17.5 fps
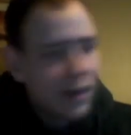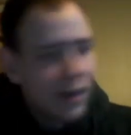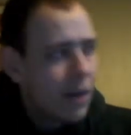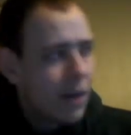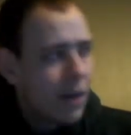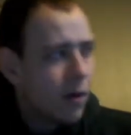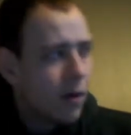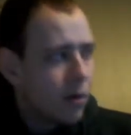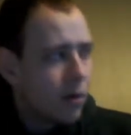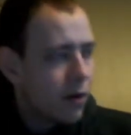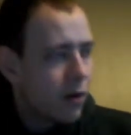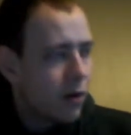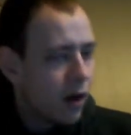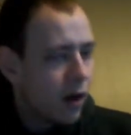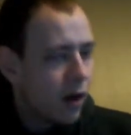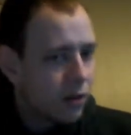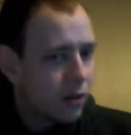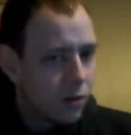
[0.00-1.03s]
I'm all about
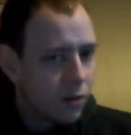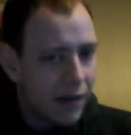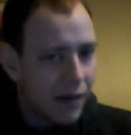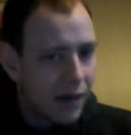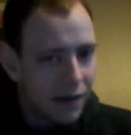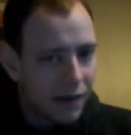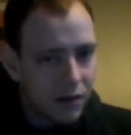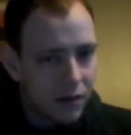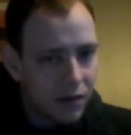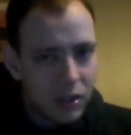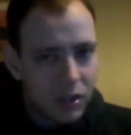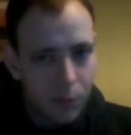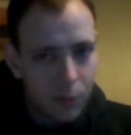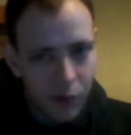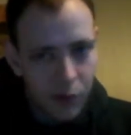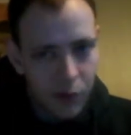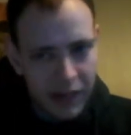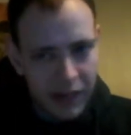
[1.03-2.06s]
autumn and
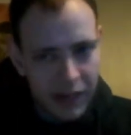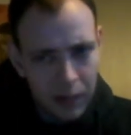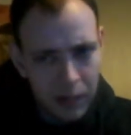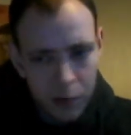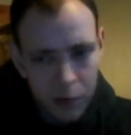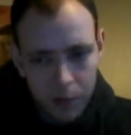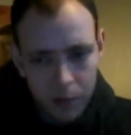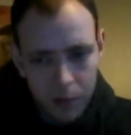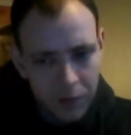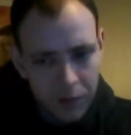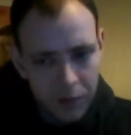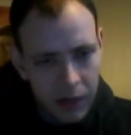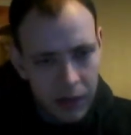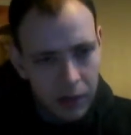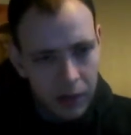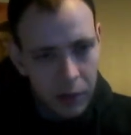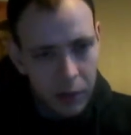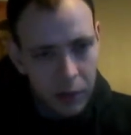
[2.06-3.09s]
spring. But
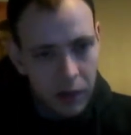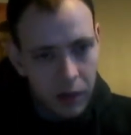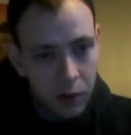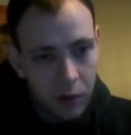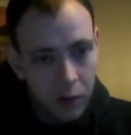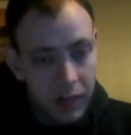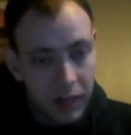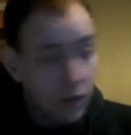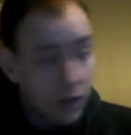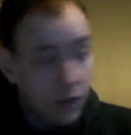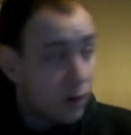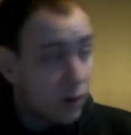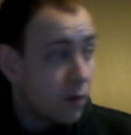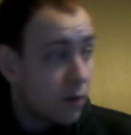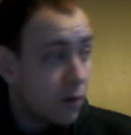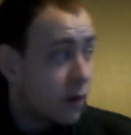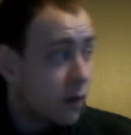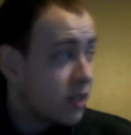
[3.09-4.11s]
hey, there we go. We can't do
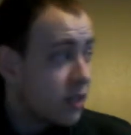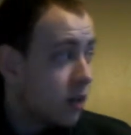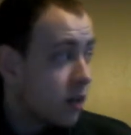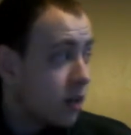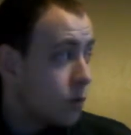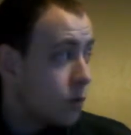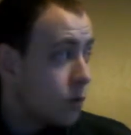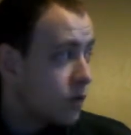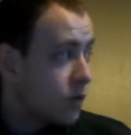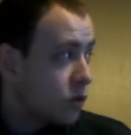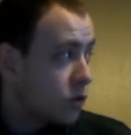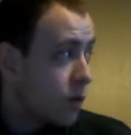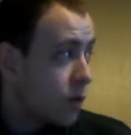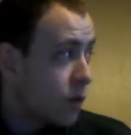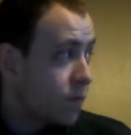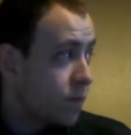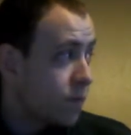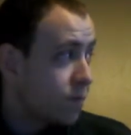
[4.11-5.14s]
anything about it now. It's
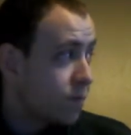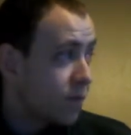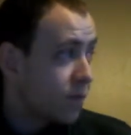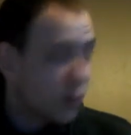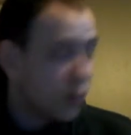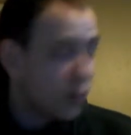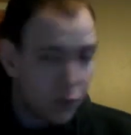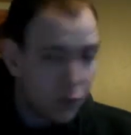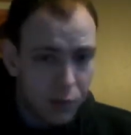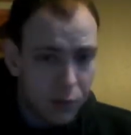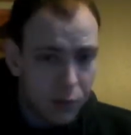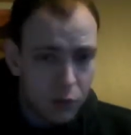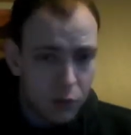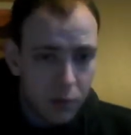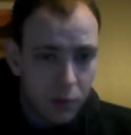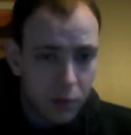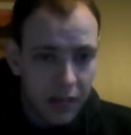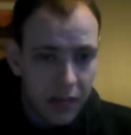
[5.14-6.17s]
coming. Christmas
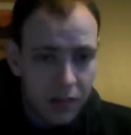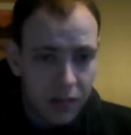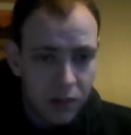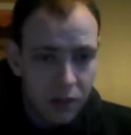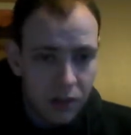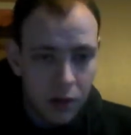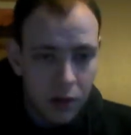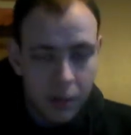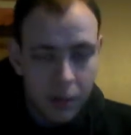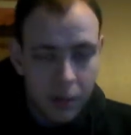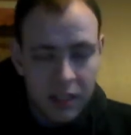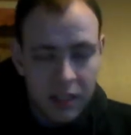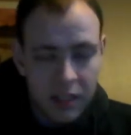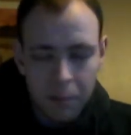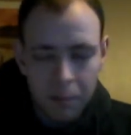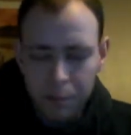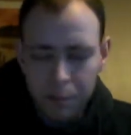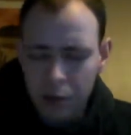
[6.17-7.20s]
will be here soon. Already
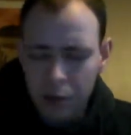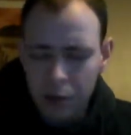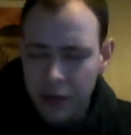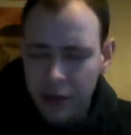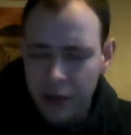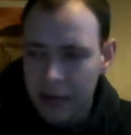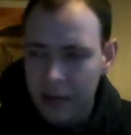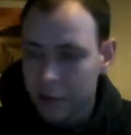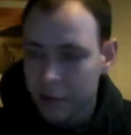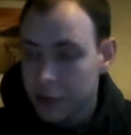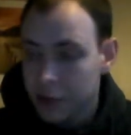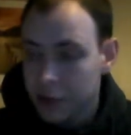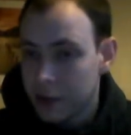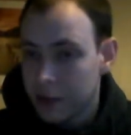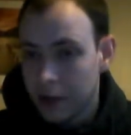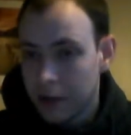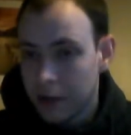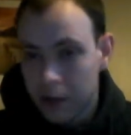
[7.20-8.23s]
seen bloody adverts.
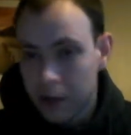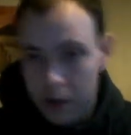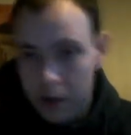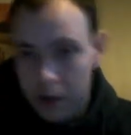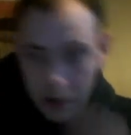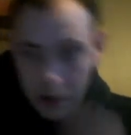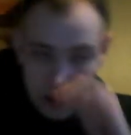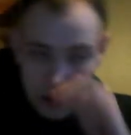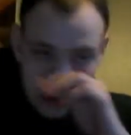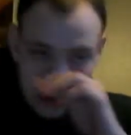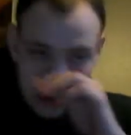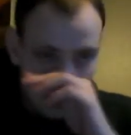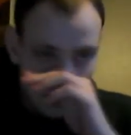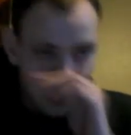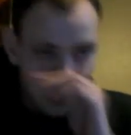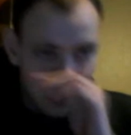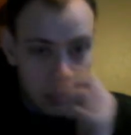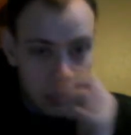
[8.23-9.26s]
Oh
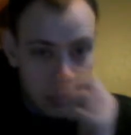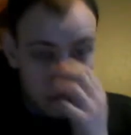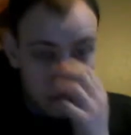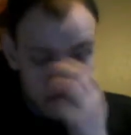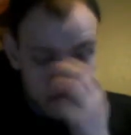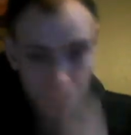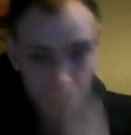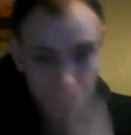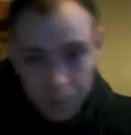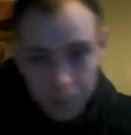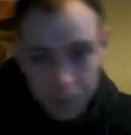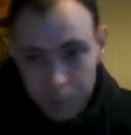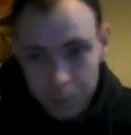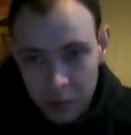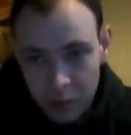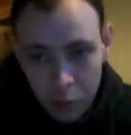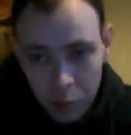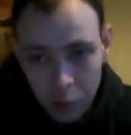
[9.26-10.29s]
God.
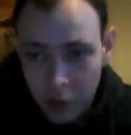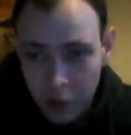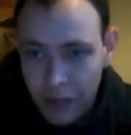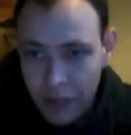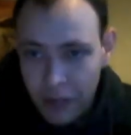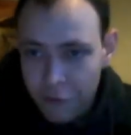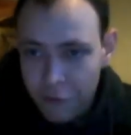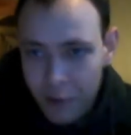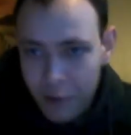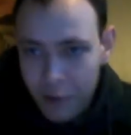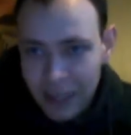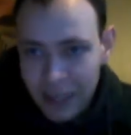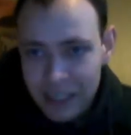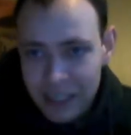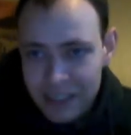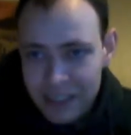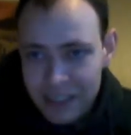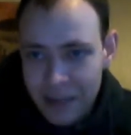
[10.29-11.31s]
But we'll get through it,
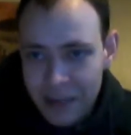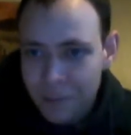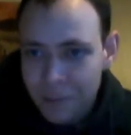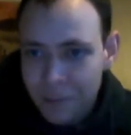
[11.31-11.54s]
like I said.